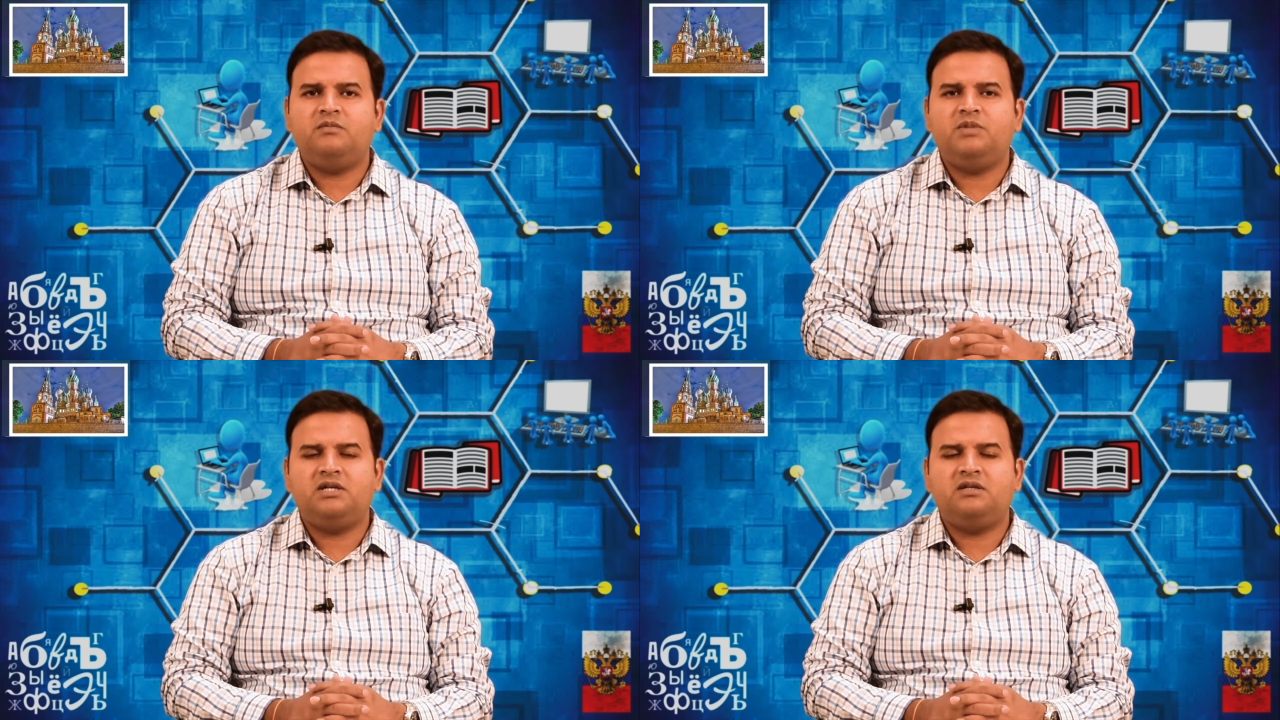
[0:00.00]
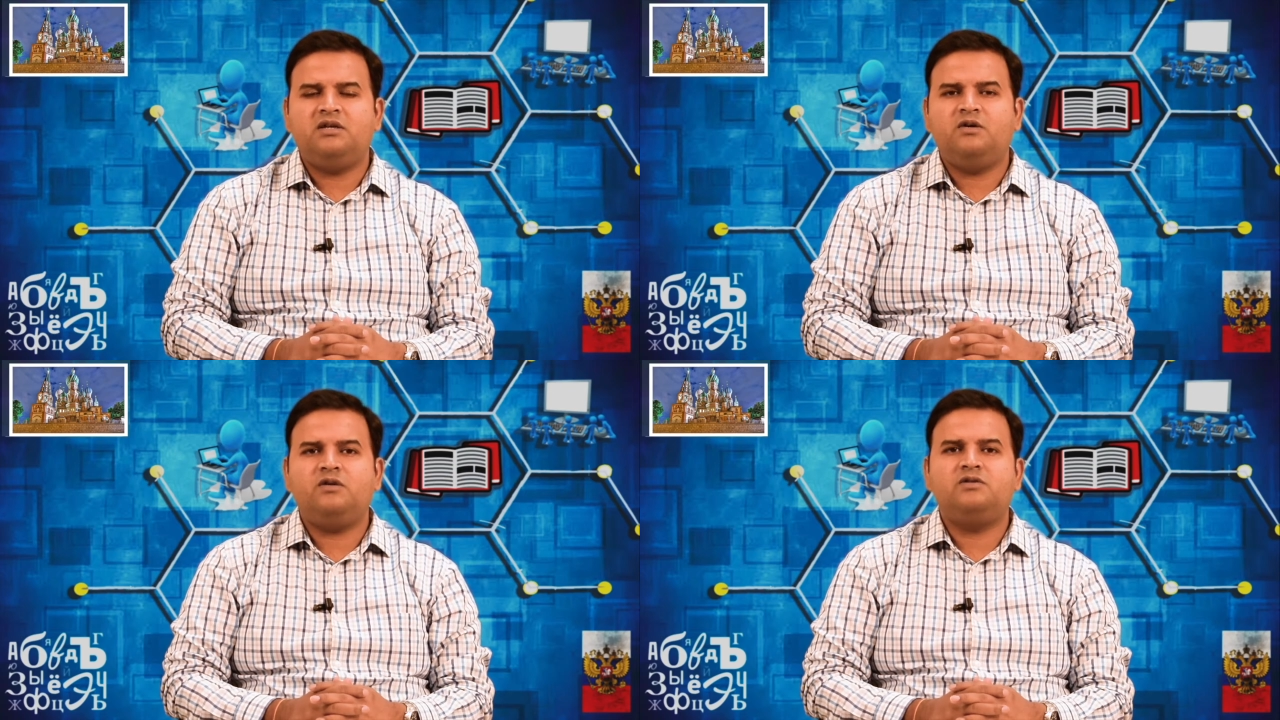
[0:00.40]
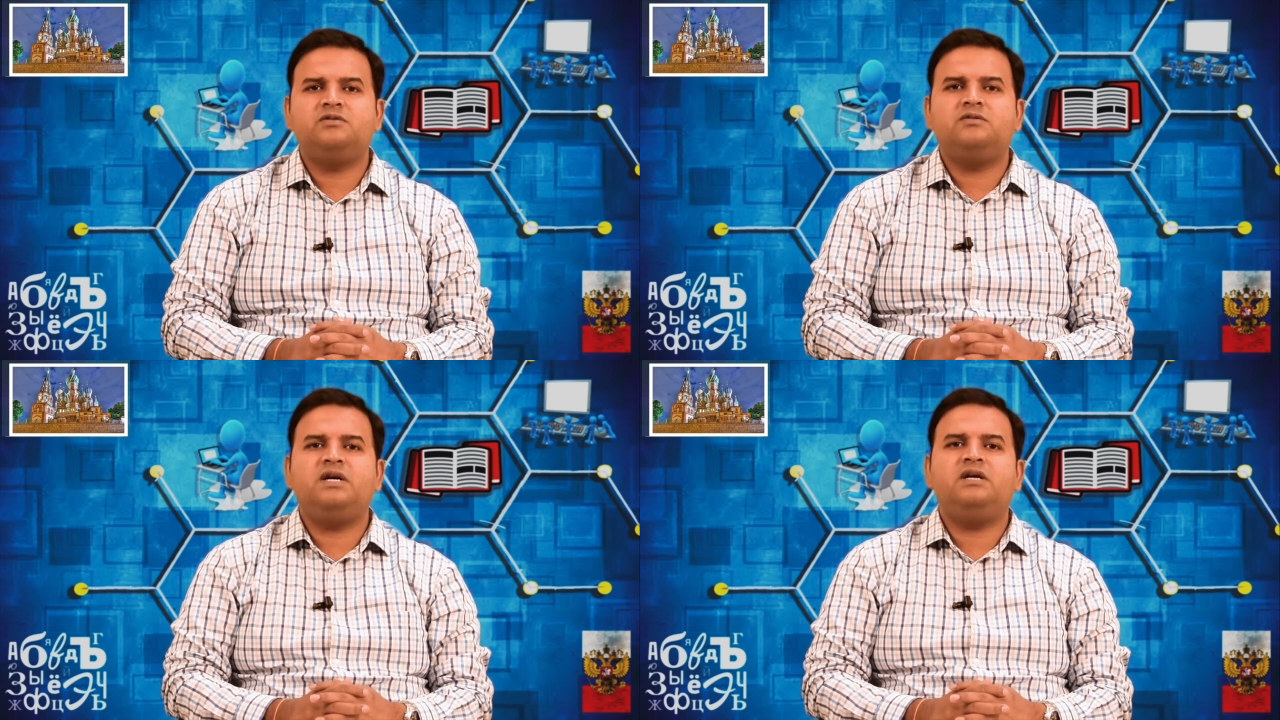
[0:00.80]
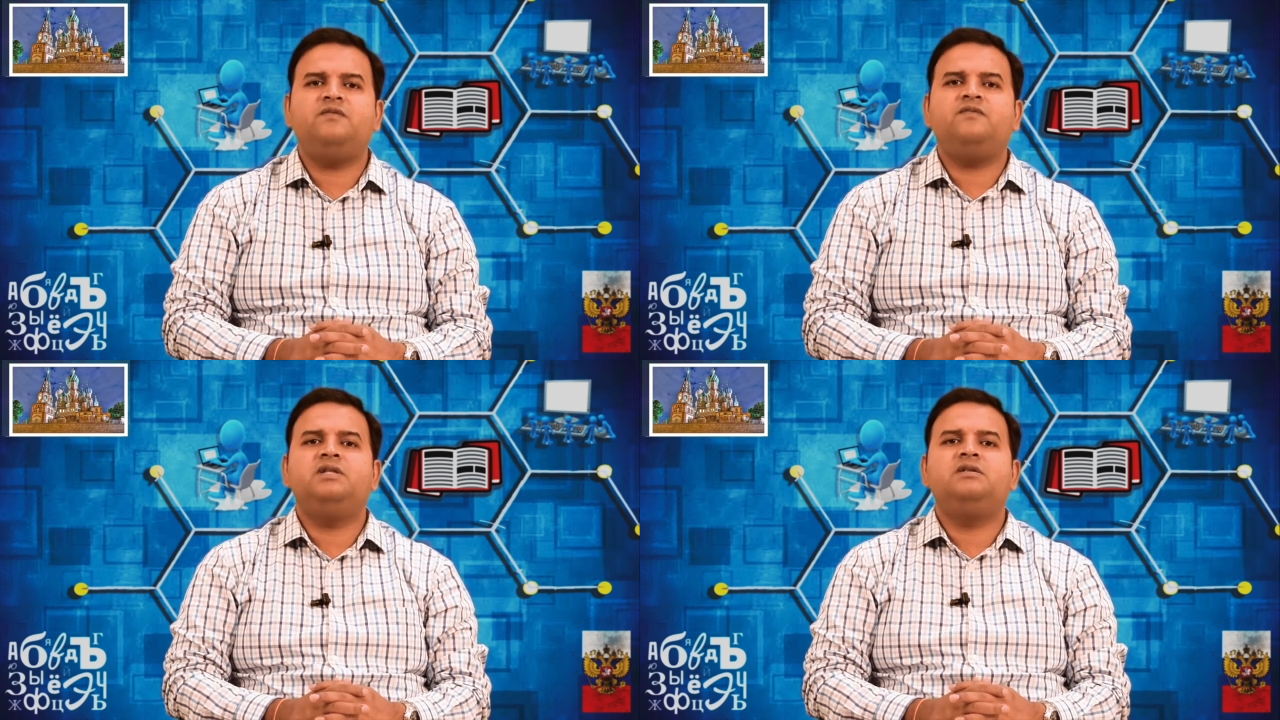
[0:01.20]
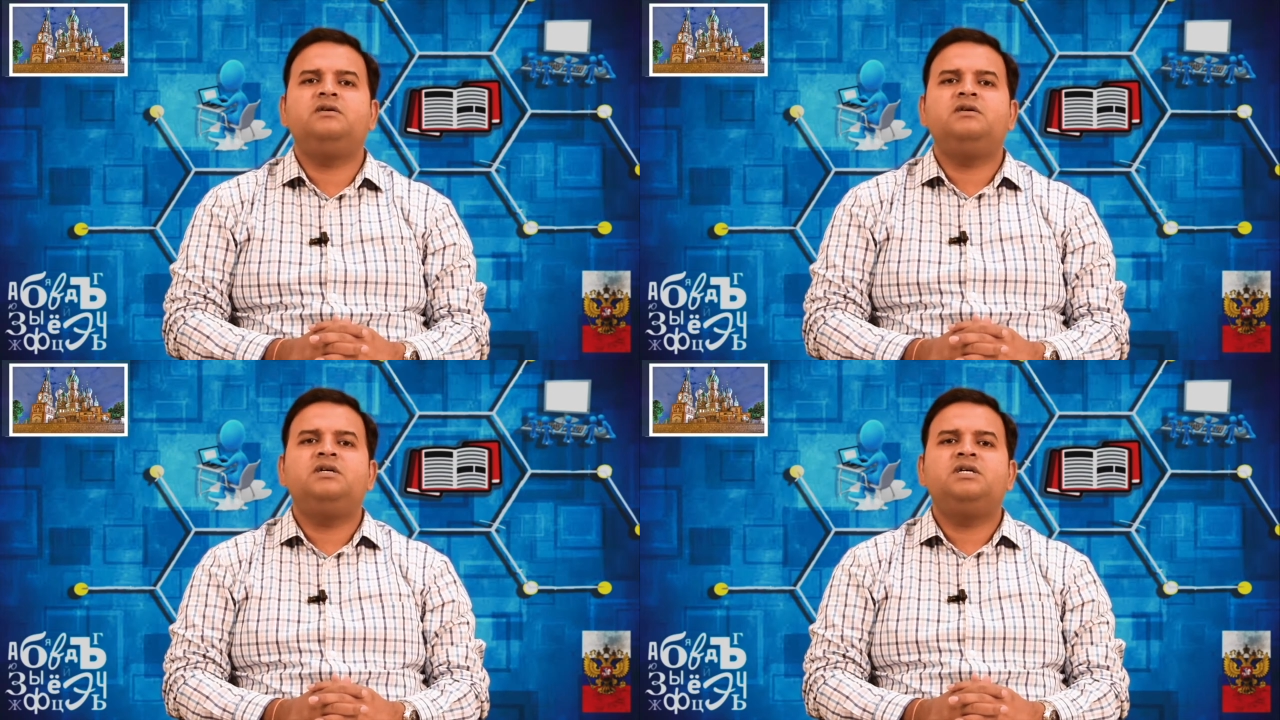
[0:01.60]
but they also end with
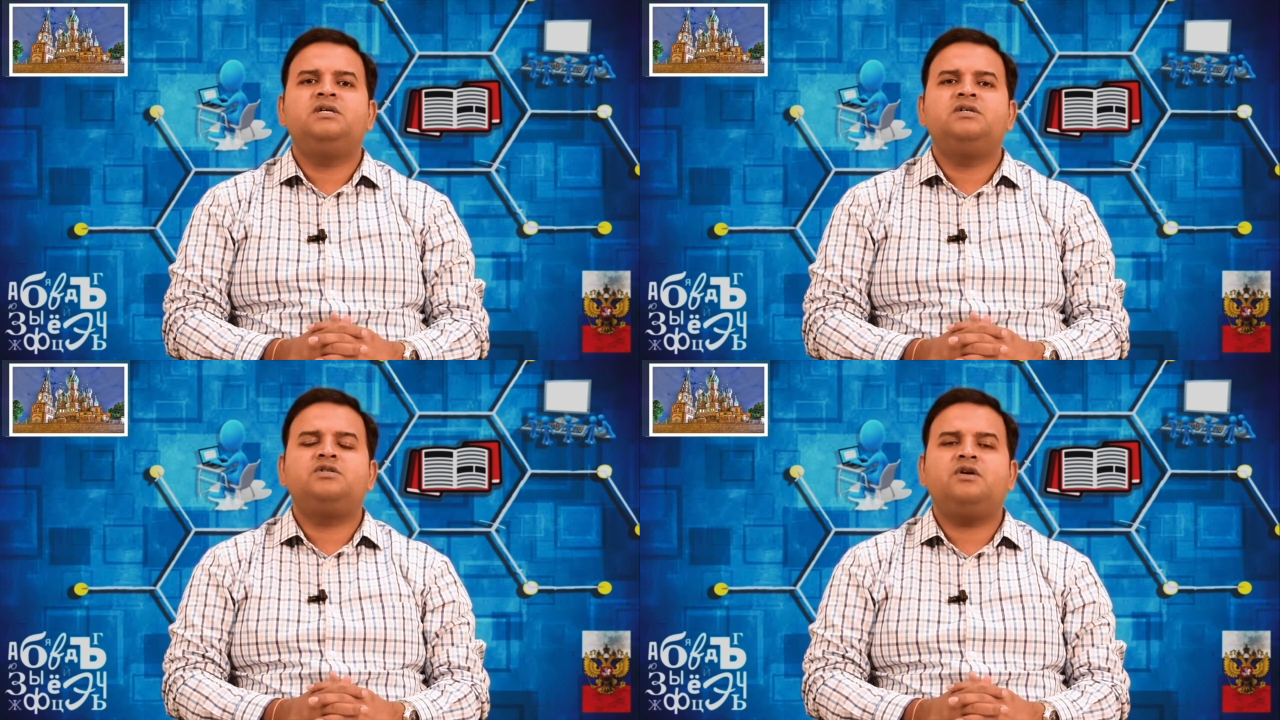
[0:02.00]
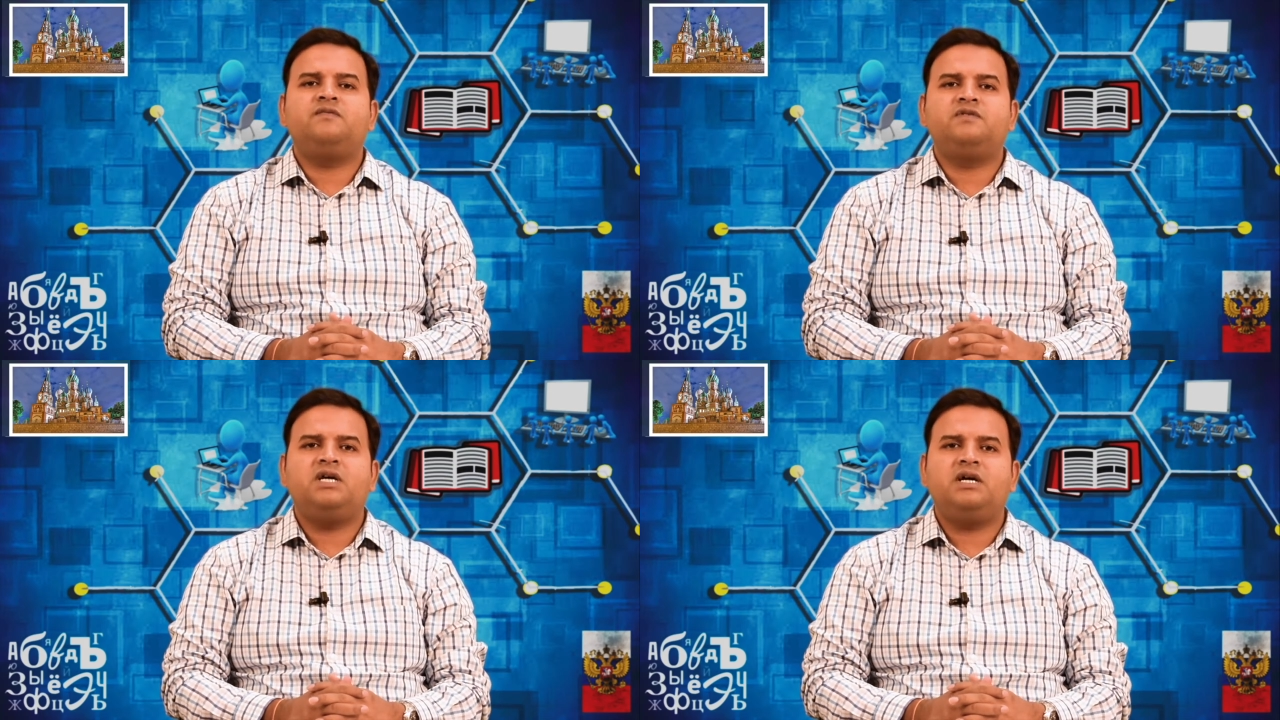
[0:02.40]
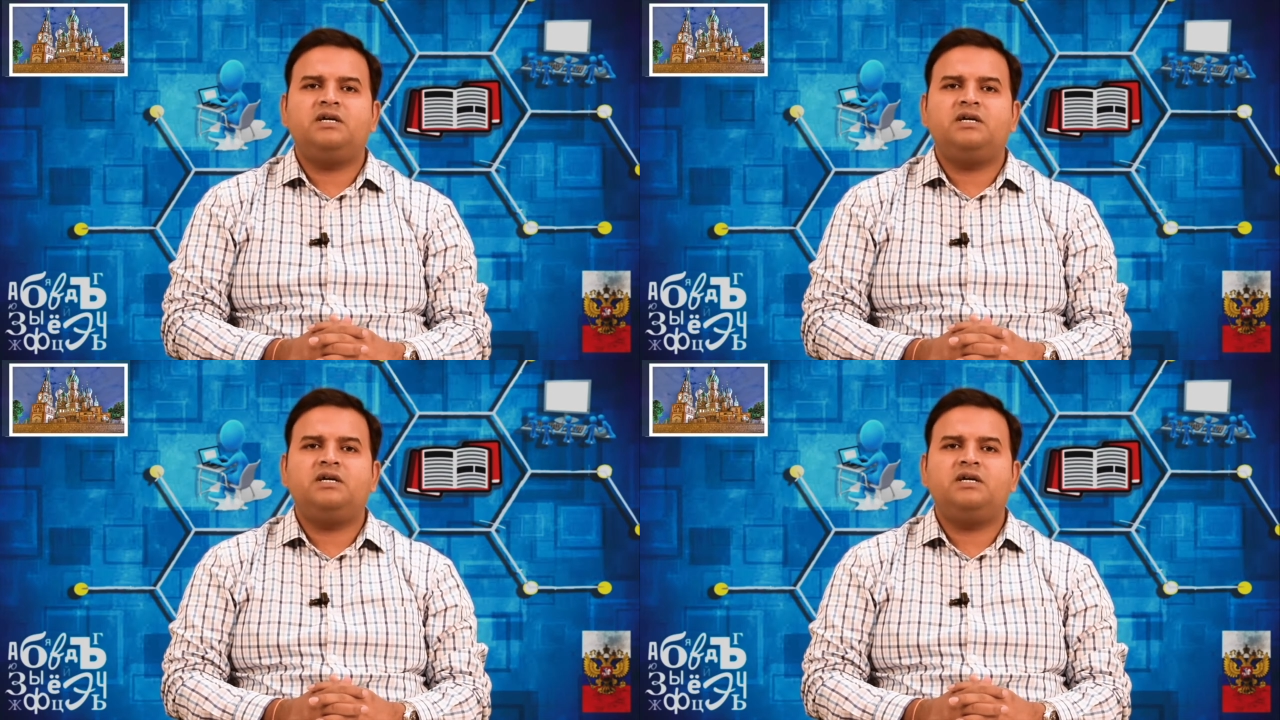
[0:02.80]
soft sign.